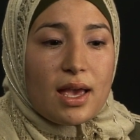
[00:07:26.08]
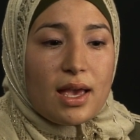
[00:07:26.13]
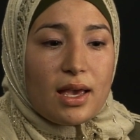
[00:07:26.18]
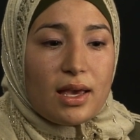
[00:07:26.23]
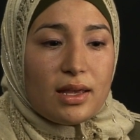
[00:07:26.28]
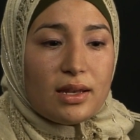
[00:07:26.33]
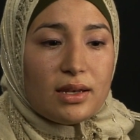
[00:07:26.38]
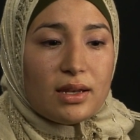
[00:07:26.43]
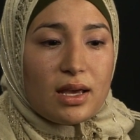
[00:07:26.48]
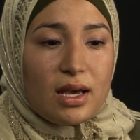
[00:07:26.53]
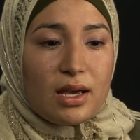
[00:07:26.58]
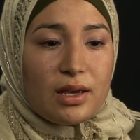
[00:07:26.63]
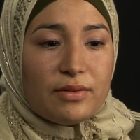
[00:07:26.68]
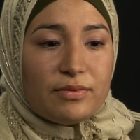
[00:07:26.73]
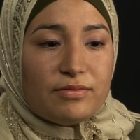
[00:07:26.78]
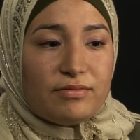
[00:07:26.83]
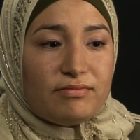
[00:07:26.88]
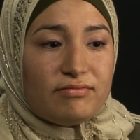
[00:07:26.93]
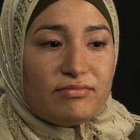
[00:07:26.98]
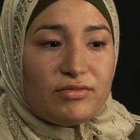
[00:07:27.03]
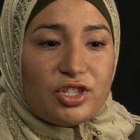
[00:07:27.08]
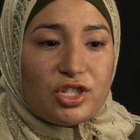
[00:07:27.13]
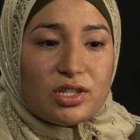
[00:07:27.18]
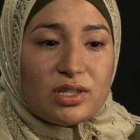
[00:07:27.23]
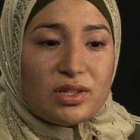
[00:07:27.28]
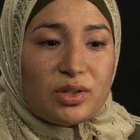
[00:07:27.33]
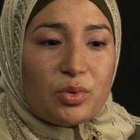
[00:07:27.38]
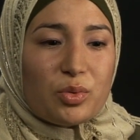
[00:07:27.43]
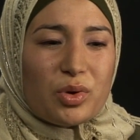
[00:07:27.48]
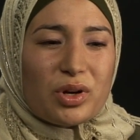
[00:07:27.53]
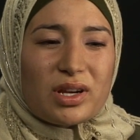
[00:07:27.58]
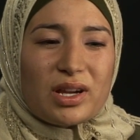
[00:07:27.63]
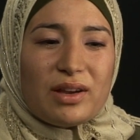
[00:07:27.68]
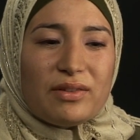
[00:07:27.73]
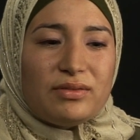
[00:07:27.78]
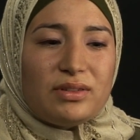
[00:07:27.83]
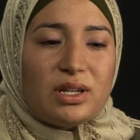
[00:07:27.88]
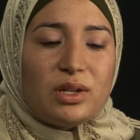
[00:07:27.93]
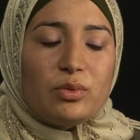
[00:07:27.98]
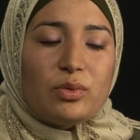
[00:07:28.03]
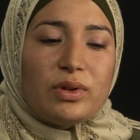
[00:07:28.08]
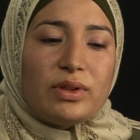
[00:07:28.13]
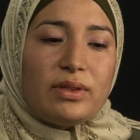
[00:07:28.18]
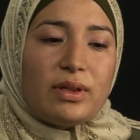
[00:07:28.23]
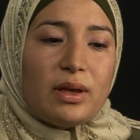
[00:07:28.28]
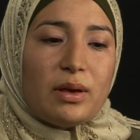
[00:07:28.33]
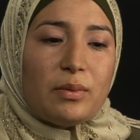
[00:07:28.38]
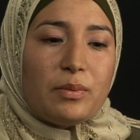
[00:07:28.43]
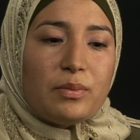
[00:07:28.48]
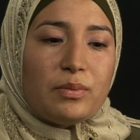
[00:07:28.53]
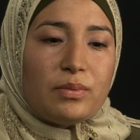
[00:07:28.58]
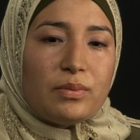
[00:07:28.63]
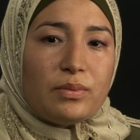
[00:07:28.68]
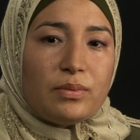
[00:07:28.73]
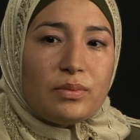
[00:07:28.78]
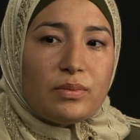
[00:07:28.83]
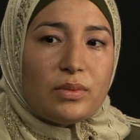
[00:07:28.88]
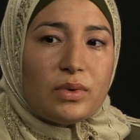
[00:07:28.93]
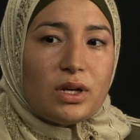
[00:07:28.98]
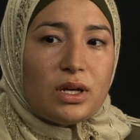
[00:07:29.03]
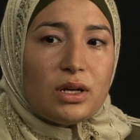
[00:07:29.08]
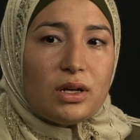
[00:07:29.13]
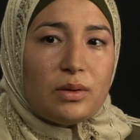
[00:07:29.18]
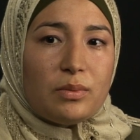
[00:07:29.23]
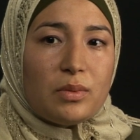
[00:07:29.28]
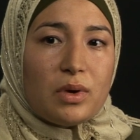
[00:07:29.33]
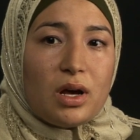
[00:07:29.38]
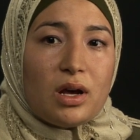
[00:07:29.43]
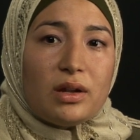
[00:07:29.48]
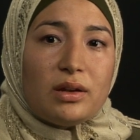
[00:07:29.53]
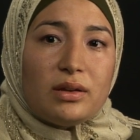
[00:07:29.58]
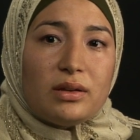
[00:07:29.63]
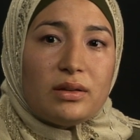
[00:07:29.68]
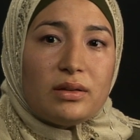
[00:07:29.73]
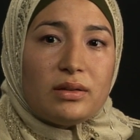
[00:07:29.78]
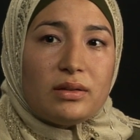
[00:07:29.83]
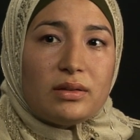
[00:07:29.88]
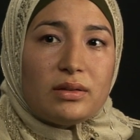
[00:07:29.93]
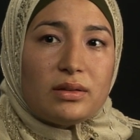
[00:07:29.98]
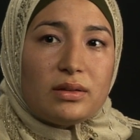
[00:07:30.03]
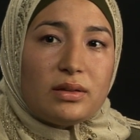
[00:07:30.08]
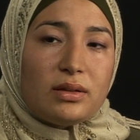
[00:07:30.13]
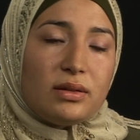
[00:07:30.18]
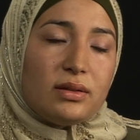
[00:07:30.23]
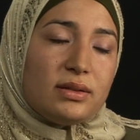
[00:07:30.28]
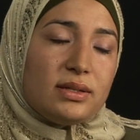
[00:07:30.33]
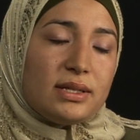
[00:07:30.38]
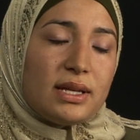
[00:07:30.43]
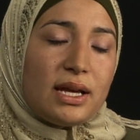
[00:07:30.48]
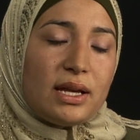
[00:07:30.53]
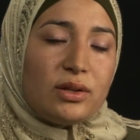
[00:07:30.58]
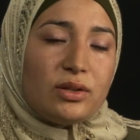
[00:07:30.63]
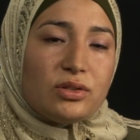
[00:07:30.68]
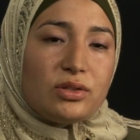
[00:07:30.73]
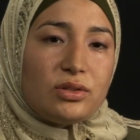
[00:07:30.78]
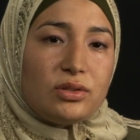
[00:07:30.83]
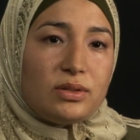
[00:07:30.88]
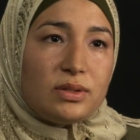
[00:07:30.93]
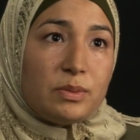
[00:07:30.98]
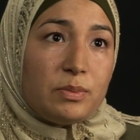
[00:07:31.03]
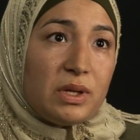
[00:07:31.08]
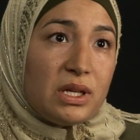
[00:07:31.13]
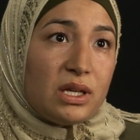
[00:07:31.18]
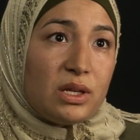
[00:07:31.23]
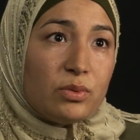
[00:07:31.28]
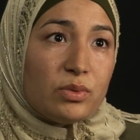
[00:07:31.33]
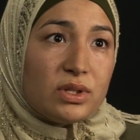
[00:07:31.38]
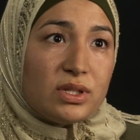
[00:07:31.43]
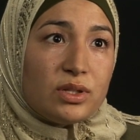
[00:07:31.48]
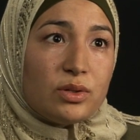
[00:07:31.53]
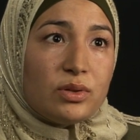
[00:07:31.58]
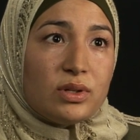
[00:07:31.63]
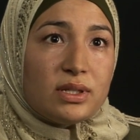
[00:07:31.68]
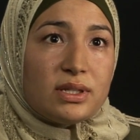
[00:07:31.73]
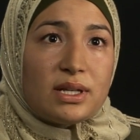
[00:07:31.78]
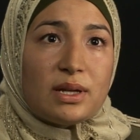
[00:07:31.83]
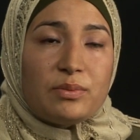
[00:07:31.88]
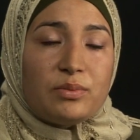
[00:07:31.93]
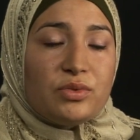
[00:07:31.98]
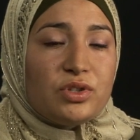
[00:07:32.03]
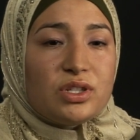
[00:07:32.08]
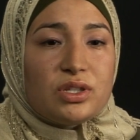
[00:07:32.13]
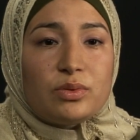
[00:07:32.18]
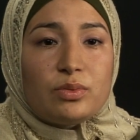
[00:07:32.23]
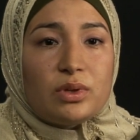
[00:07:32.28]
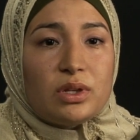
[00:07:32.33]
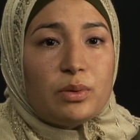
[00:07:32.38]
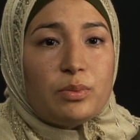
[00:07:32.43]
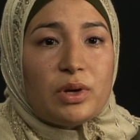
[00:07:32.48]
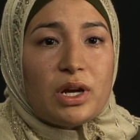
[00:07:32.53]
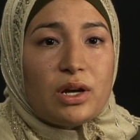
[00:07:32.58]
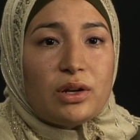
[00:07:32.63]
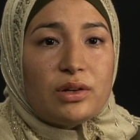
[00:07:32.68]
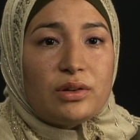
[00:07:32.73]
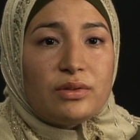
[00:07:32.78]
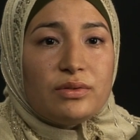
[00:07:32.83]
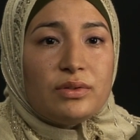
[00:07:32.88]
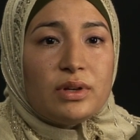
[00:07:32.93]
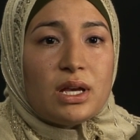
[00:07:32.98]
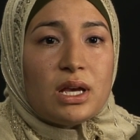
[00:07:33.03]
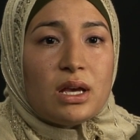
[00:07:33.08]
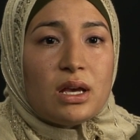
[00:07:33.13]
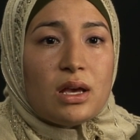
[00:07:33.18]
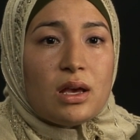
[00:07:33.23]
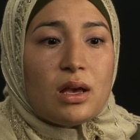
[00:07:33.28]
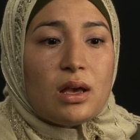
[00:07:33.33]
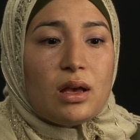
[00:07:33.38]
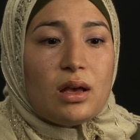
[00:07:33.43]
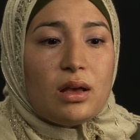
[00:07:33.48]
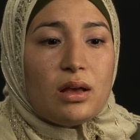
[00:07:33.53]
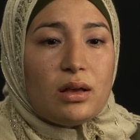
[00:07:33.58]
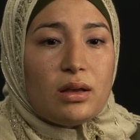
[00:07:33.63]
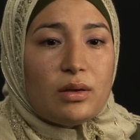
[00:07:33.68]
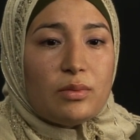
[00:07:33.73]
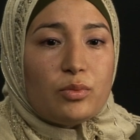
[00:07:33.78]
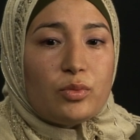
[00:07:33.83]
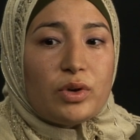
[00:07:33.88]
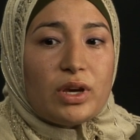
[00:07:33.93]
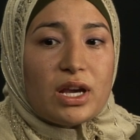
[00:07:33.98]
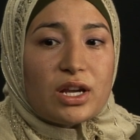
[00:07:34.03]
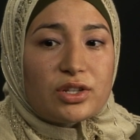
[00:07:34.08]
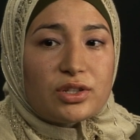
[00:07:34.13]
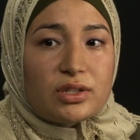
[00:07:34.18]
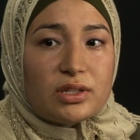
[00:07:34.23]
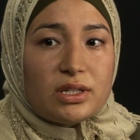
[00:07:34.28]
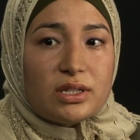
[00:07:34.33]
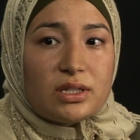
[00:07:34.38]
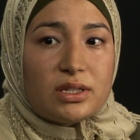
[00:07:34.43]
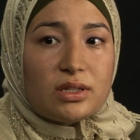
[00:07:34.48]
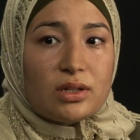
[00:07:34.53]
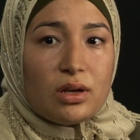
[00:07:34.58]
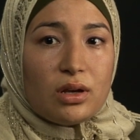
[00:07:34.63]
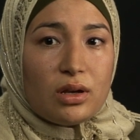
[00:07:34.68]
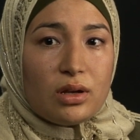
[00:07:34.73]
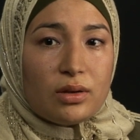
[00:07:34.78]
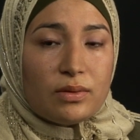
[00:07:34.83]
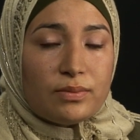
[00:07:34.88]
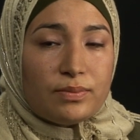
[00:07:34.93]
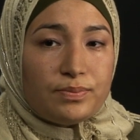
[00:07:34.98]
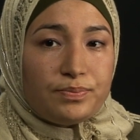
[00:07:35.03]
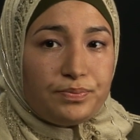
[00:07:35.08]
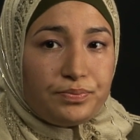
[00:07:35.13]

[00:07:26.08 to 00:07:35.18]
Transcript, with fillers: And just the work I've done with them on site, speaking with students, I'm just really proud of. We actually I saw